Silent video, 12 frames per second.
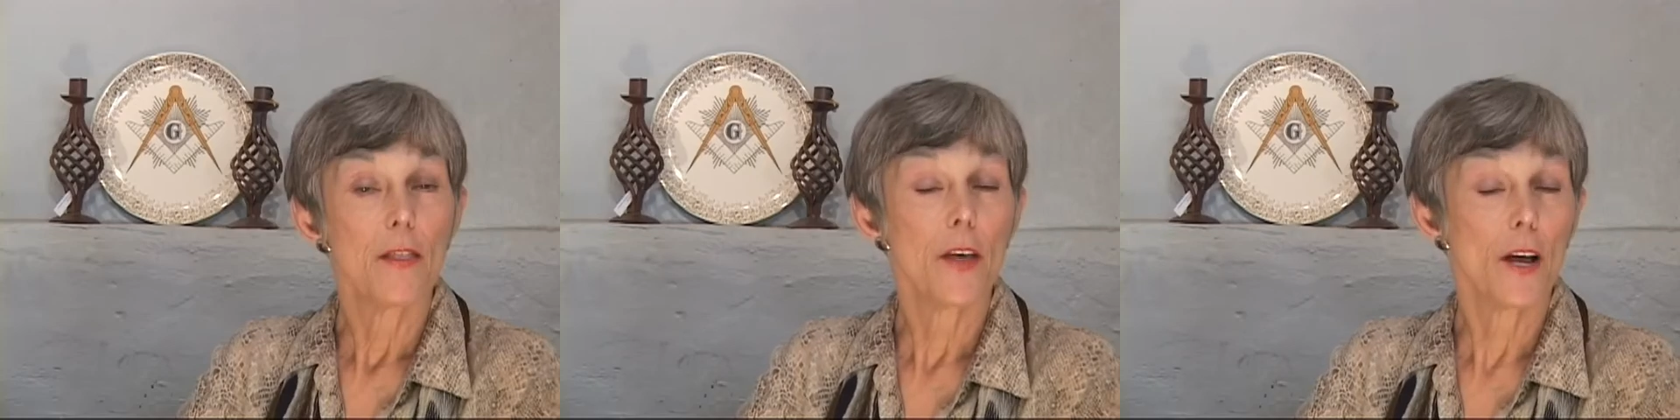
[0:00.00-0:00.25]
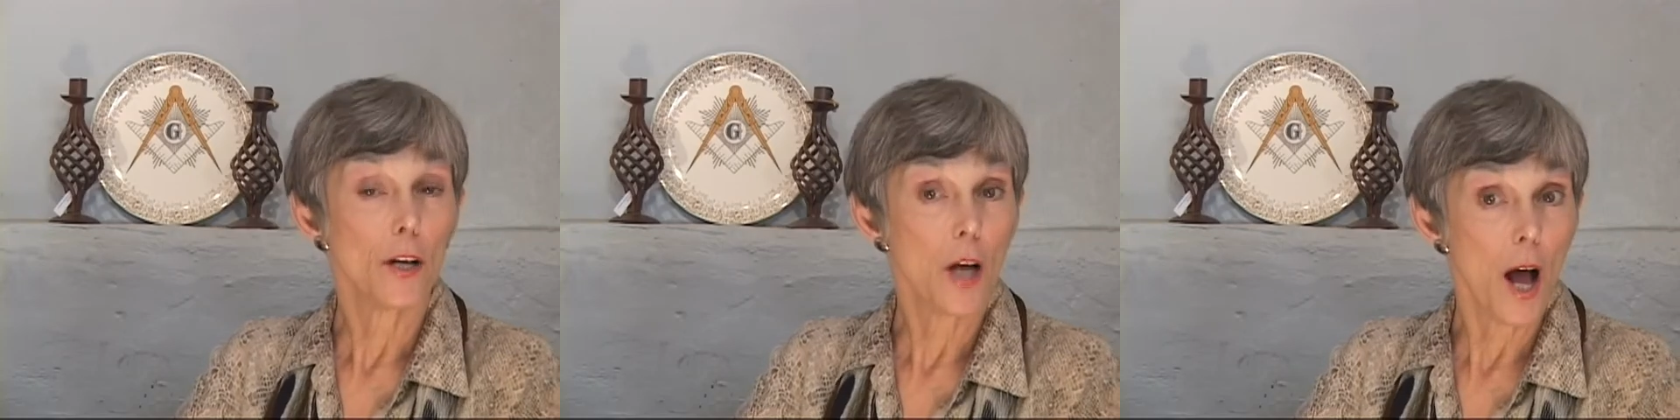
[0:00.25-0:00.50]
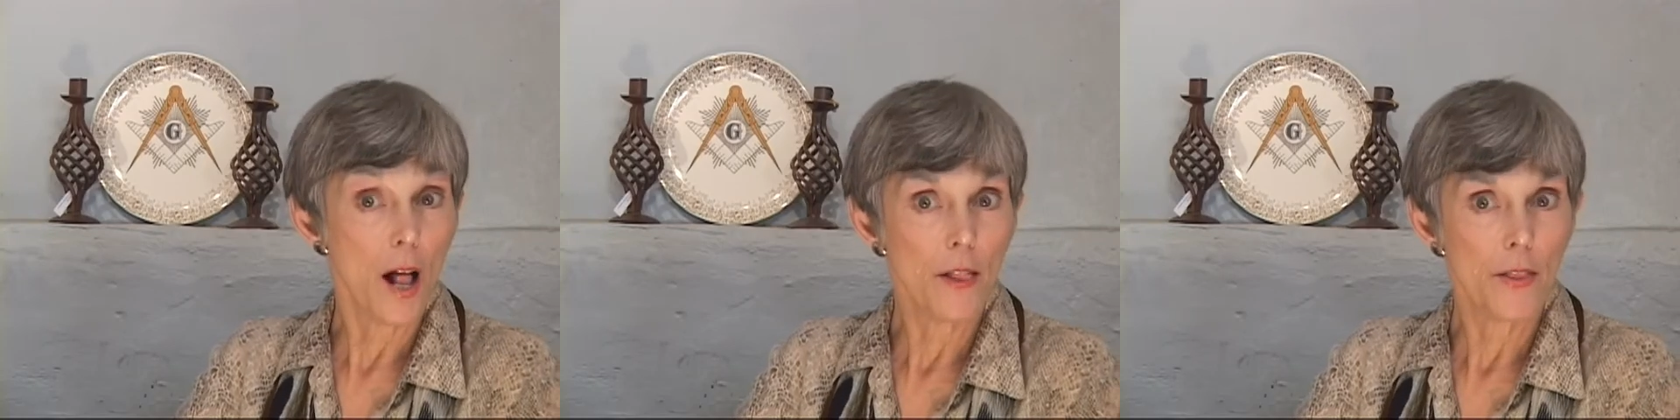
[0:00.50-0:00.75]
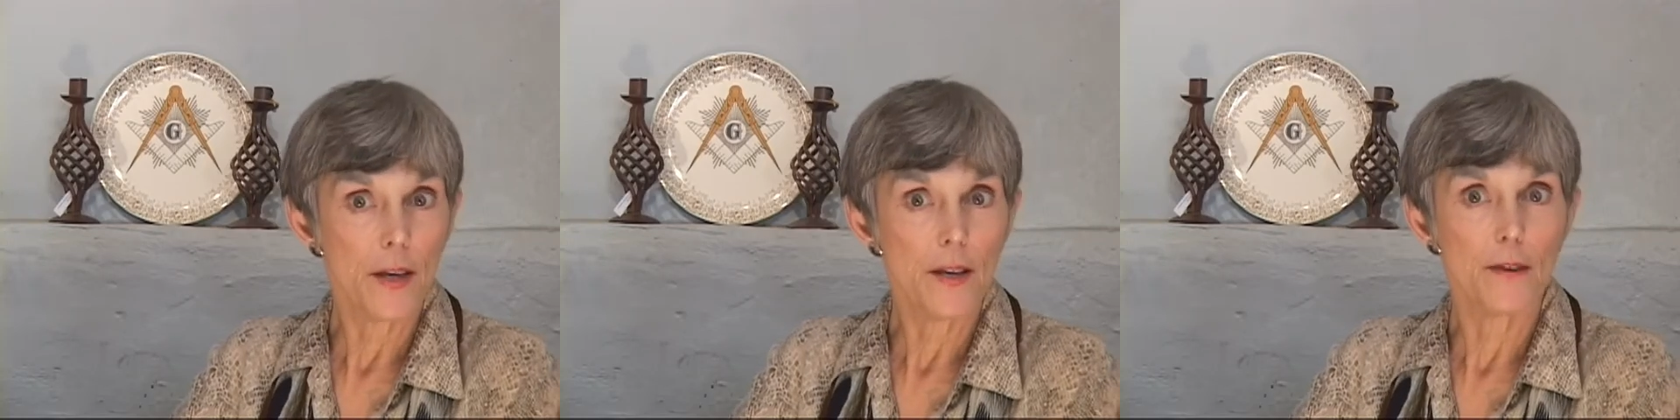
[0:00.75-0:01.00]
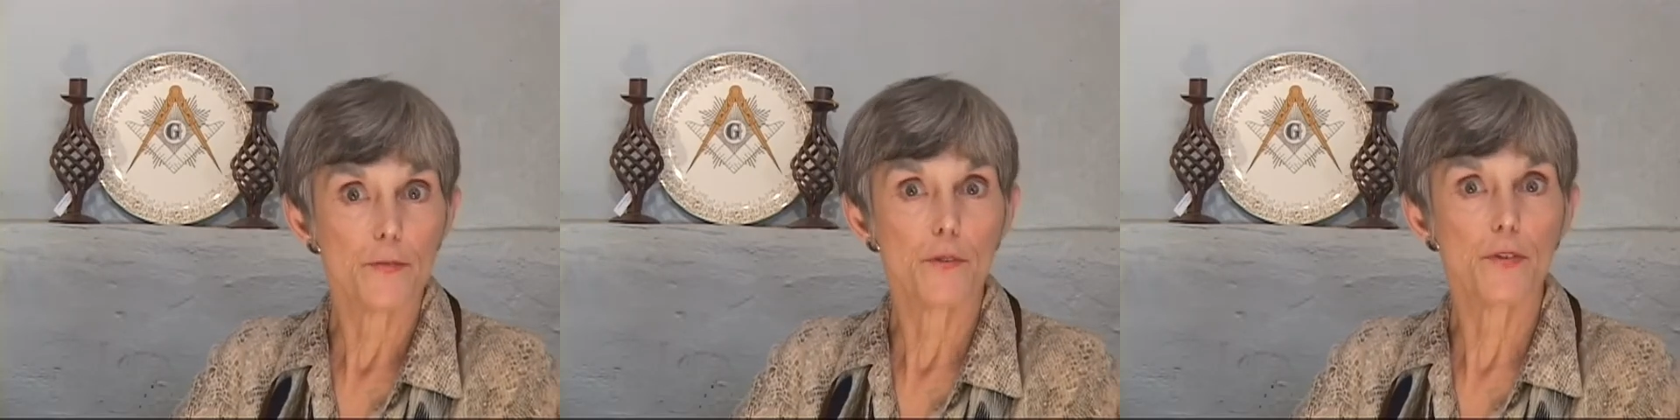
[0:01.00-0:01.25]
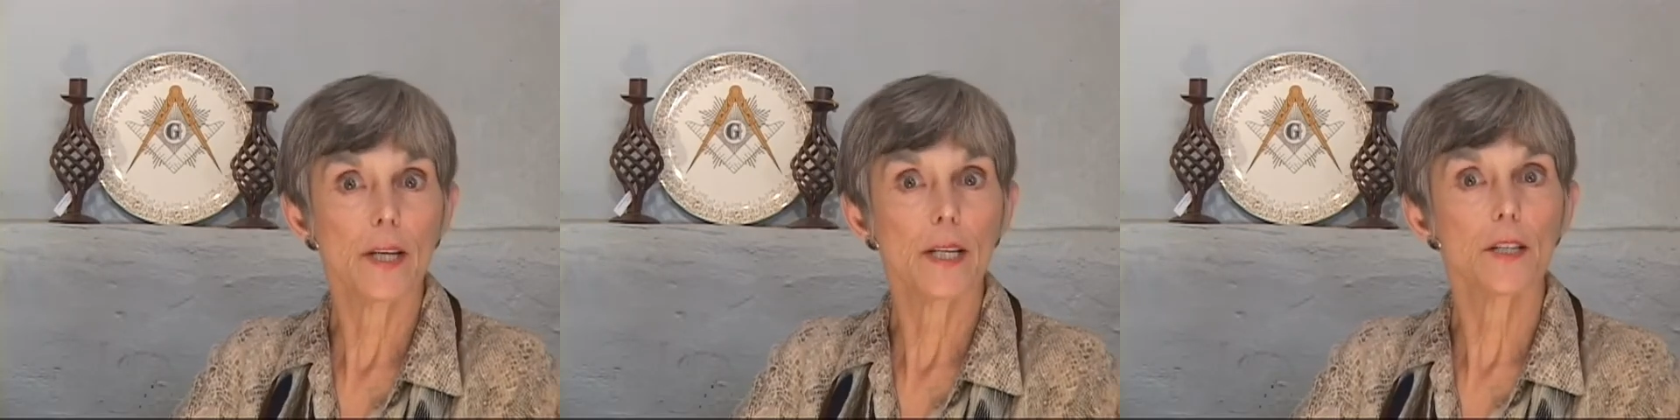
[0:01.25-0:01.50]
The alcalde of the
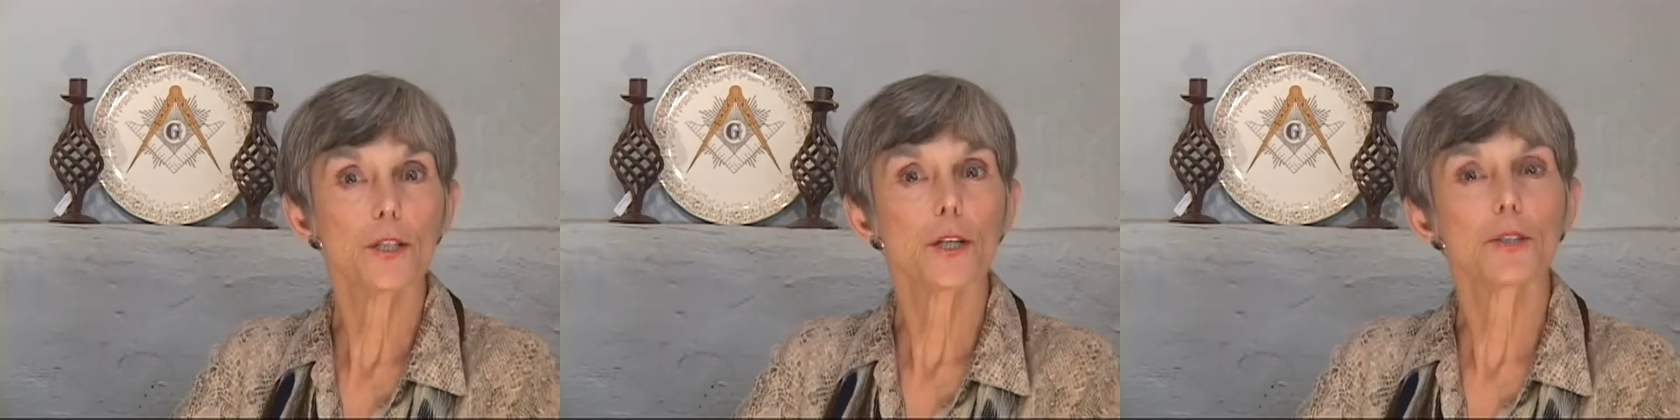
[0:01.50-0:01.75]
village